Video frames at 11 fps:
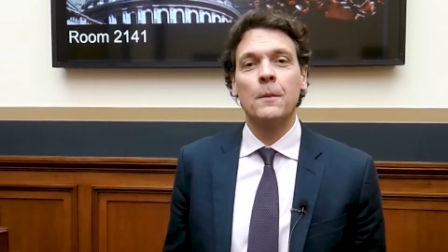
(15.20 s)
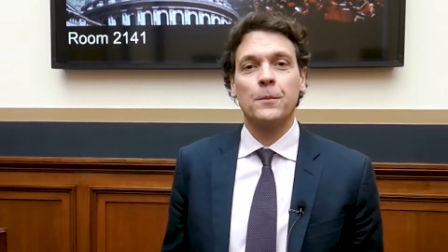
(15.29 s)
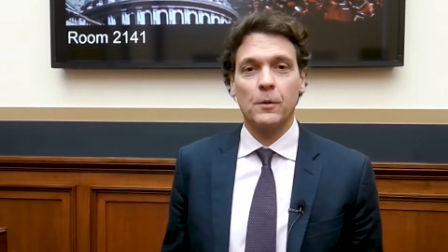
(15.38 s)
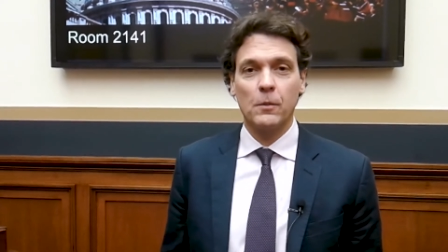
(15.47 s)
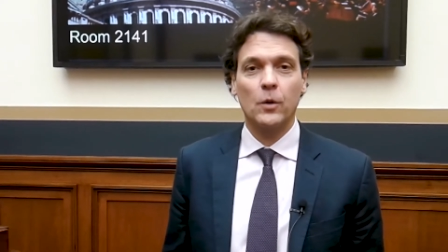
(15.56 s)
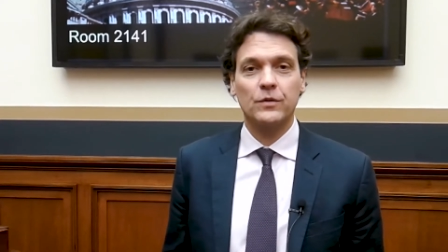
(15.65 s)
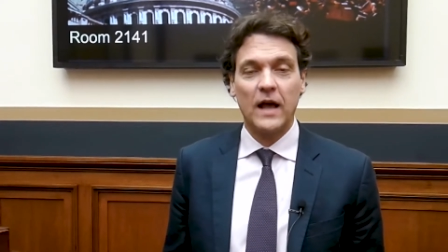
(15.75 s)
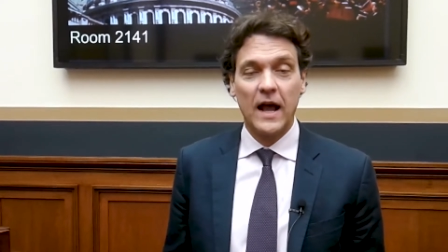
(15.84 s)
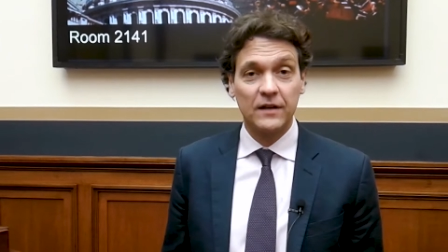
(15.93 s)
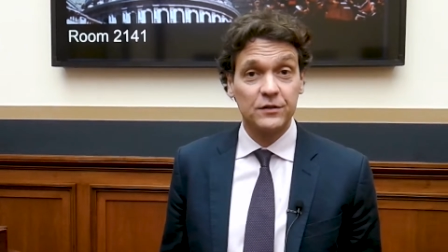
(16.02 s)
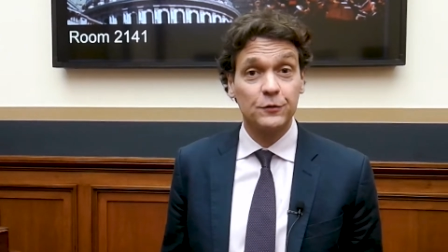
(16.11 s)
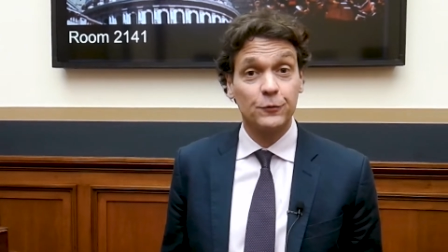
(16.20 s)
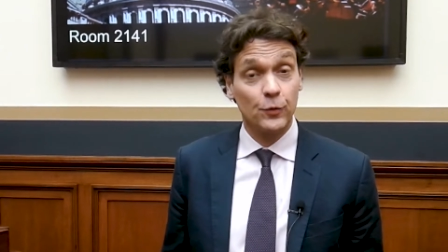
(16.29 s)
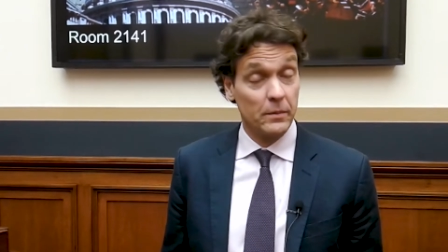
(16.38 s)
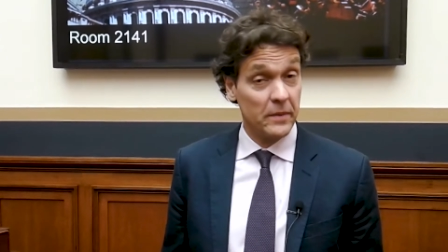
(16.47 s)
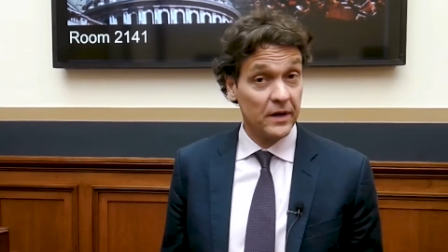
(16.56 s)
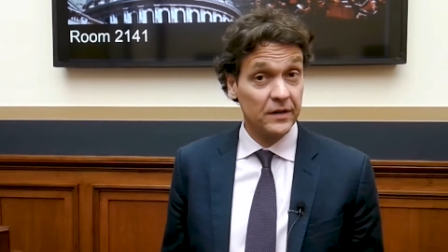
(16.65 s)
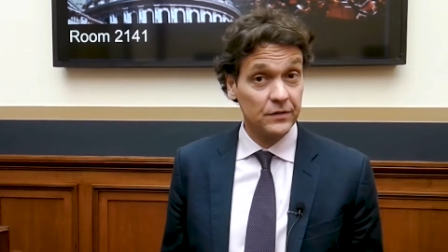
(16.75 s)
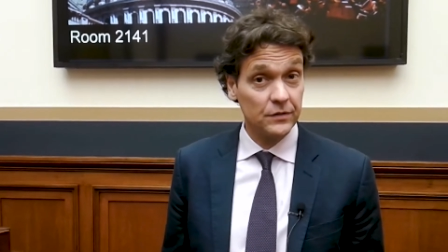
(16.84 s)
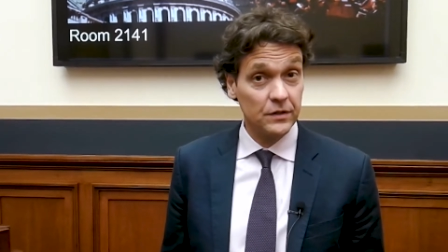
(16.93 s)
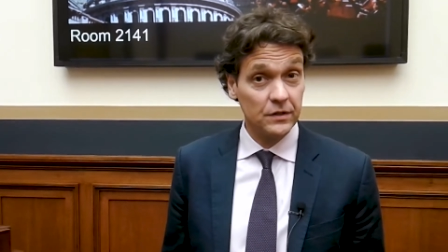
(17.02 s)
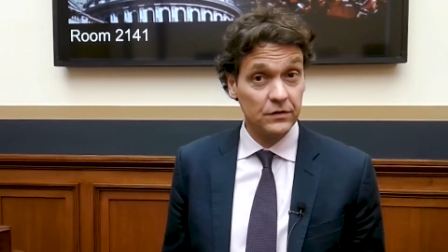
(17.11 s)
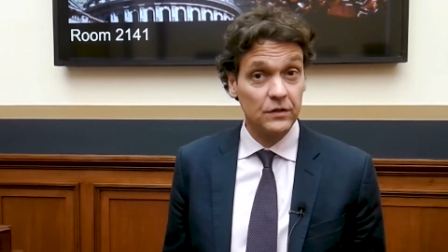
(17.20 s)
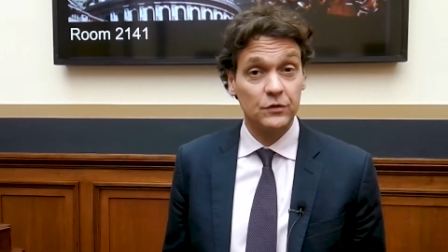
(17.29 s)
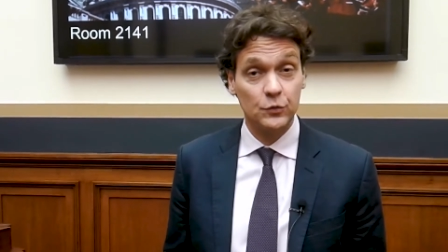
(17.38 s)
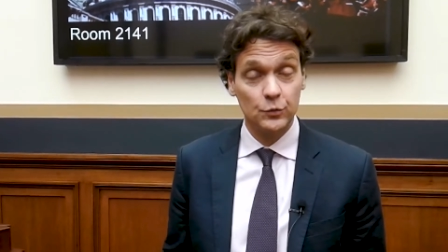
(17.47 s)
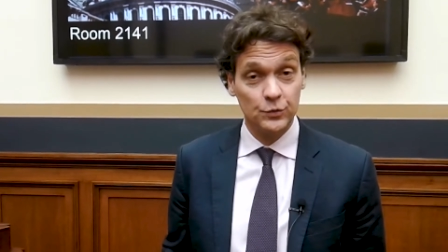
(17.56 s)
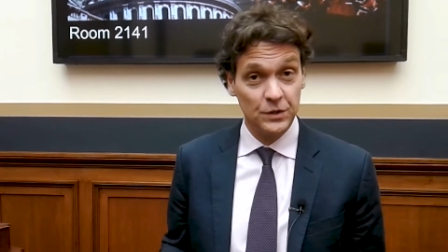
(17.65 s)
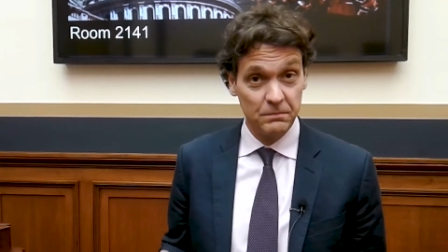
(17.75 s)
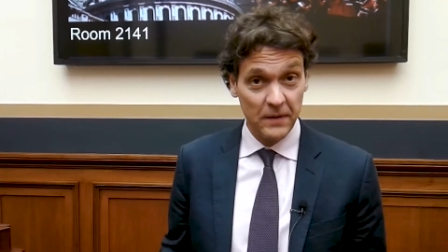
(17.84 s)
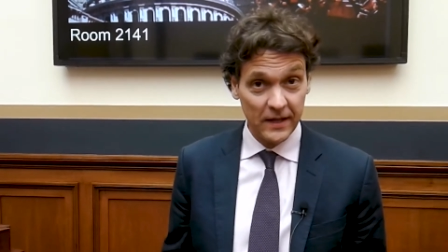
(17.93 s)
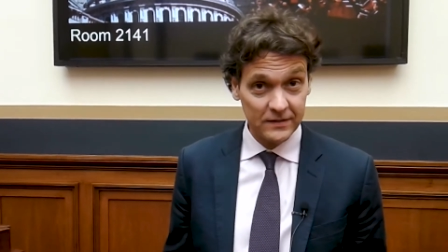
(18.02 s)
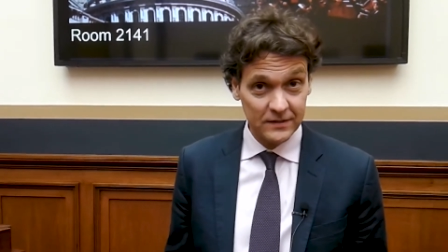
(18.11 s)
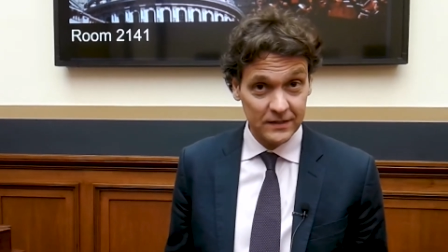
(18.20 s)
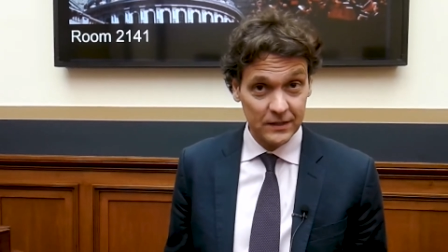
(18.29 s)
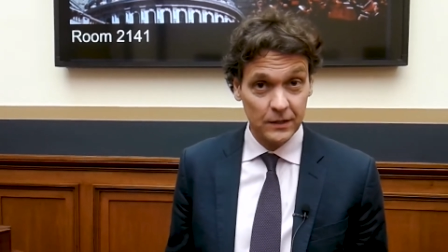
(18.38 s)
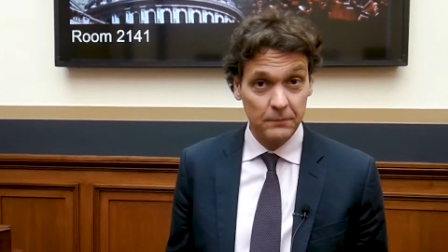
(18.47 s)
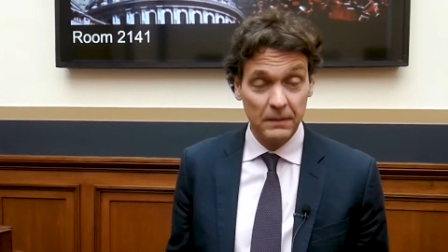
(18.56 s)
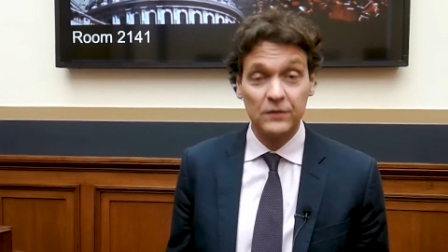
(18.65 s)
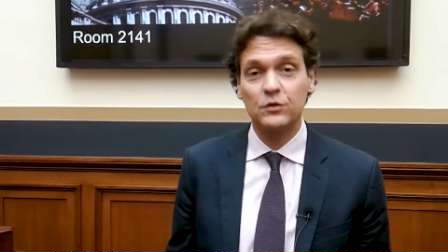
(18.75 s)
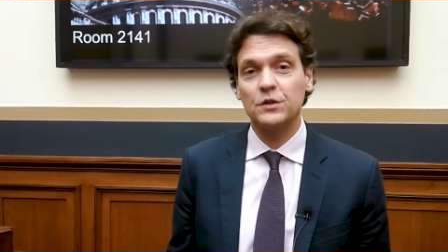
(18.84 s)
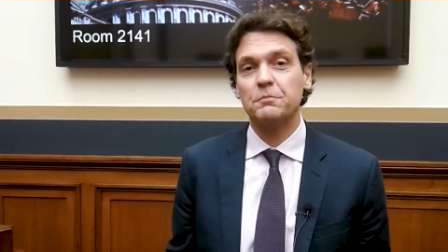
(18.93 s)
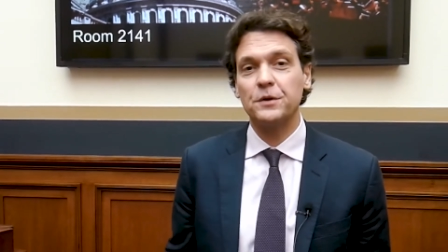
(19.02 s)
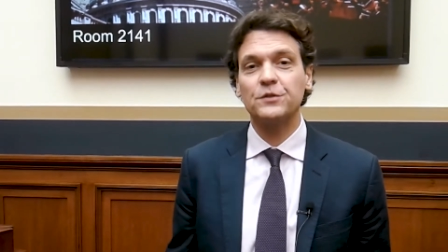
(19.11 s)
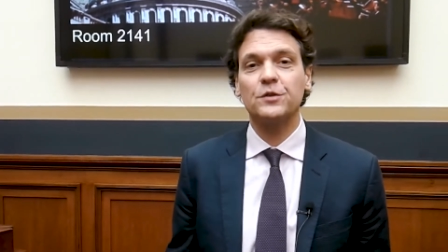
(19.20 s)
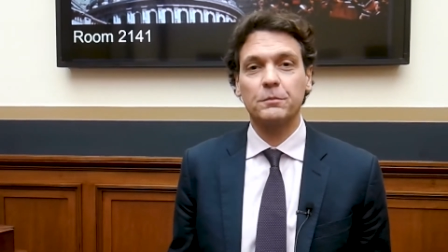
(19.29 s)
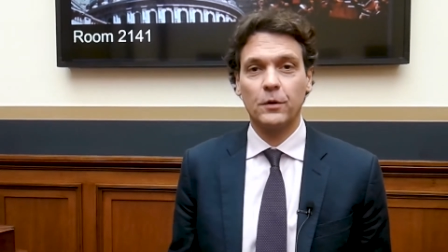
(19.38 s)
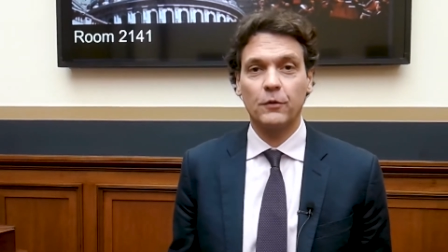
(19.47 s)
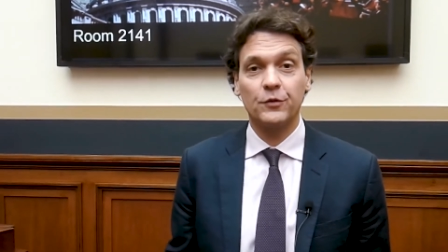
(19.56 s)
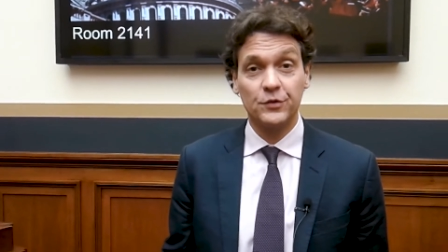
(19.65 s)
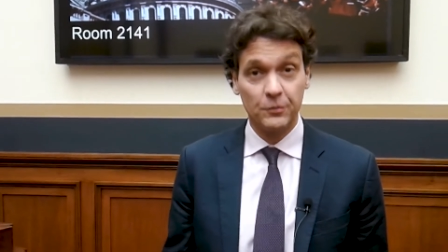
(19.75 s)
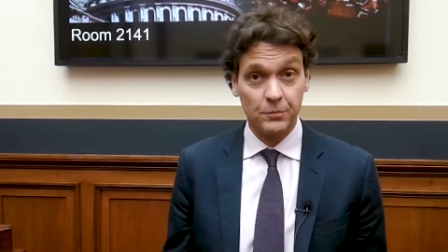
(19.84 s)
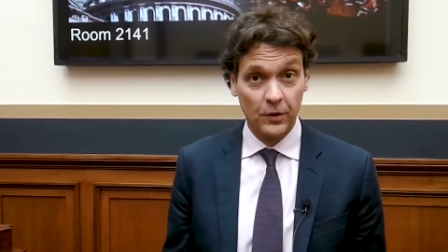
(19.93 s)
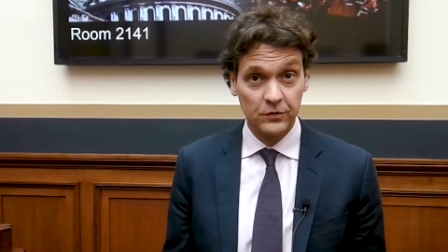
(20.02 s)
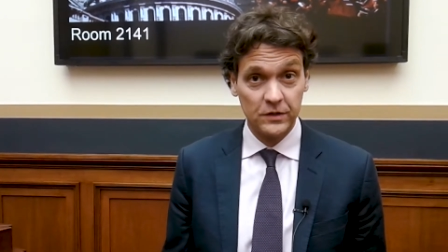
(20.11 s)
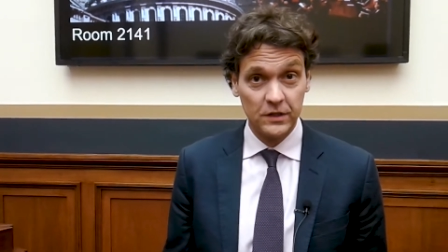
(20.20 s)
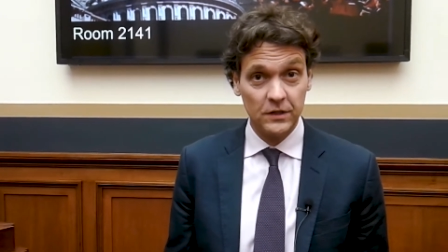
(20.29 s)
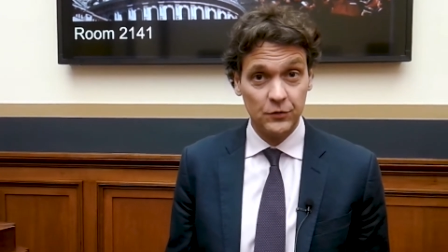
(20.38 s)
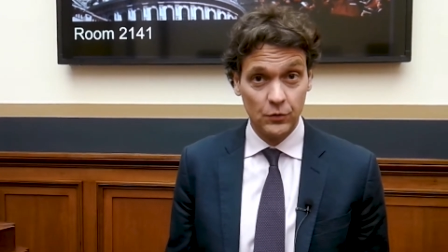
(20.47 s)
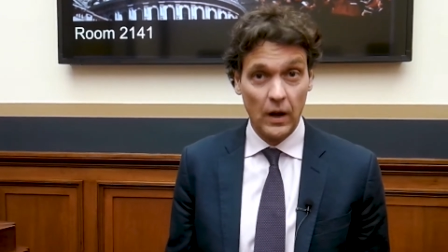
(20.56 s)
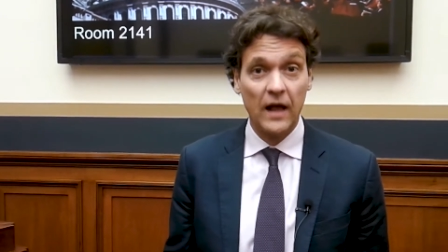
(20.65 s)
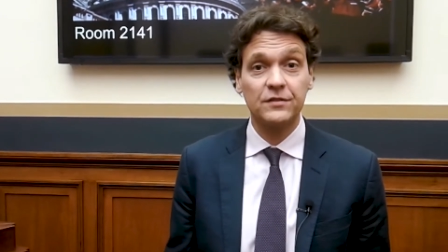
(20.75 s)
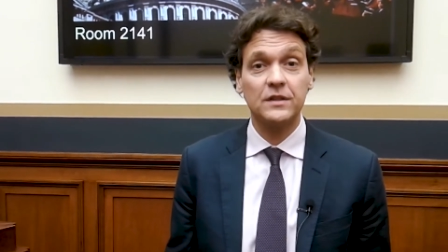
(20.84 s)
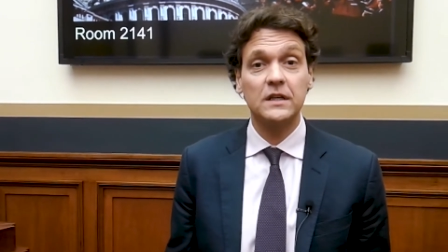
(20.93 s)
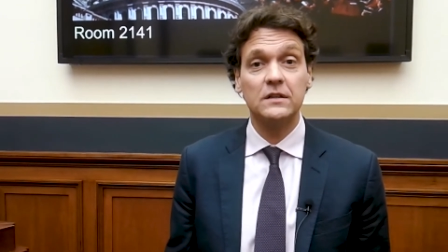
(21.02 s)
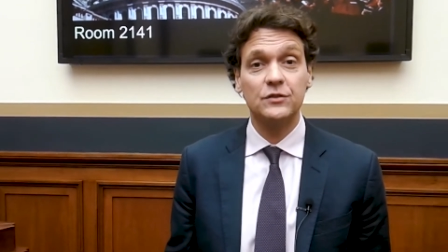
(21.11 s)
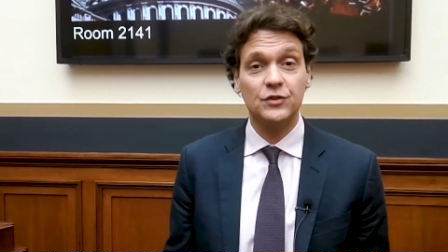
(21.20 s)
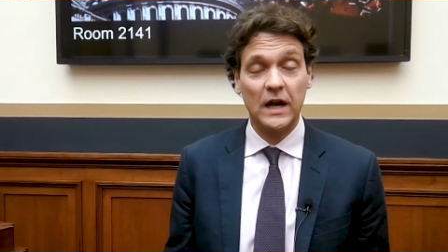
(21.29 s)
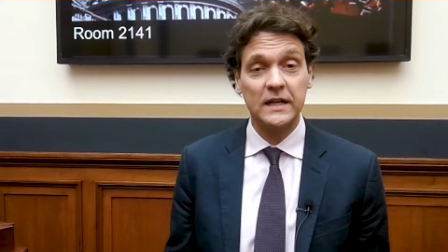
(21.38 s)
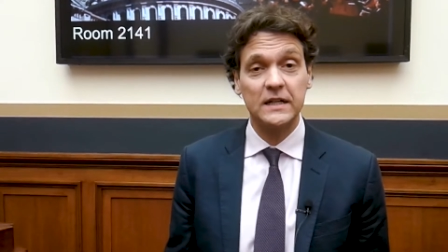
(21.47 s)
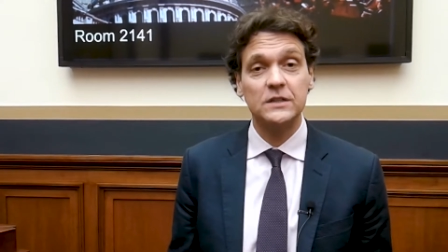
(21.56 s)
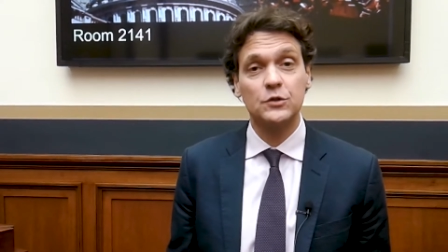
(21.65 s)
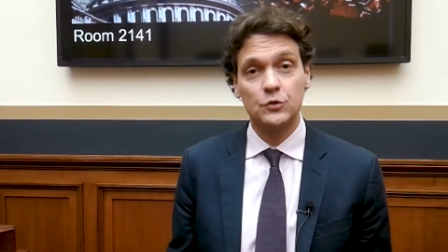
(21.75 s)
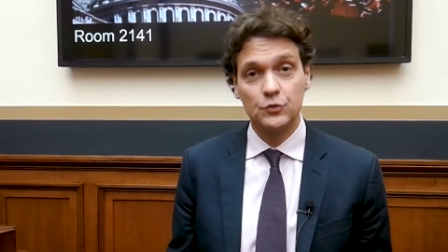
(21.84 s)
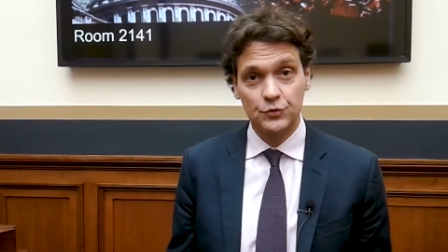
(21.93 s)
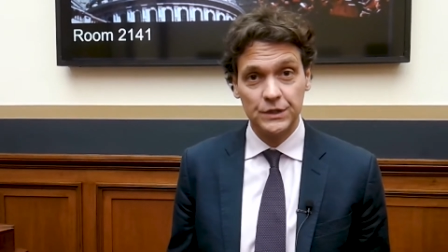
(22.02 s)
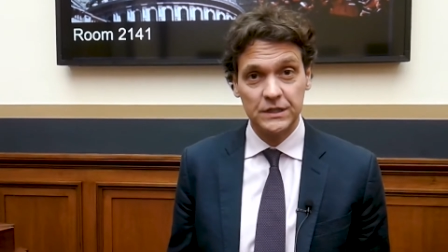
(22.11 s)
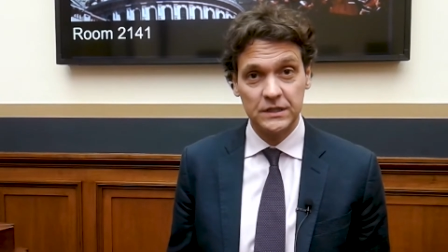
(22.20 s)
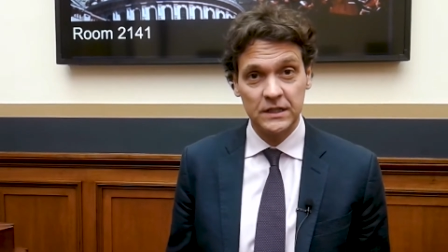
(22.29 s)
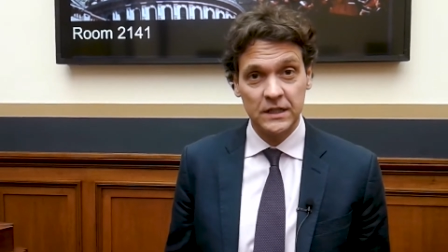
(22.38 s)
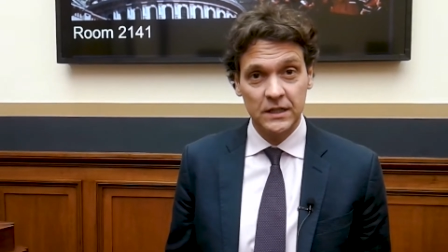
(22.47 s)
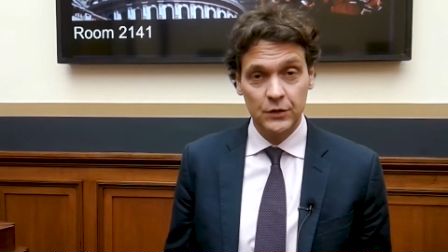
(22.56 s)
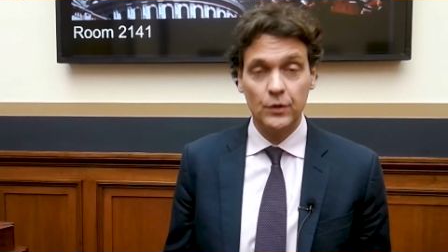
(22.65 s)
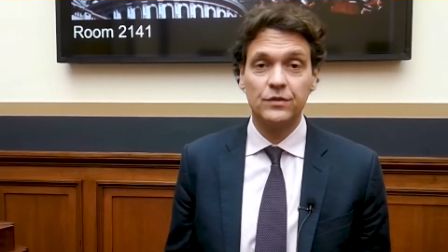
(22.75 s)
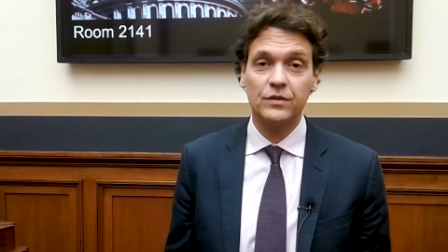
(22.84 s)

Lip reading: promotes access for American citizens to Tibet based on the principle of reciprocity, so asking China to treat U.S.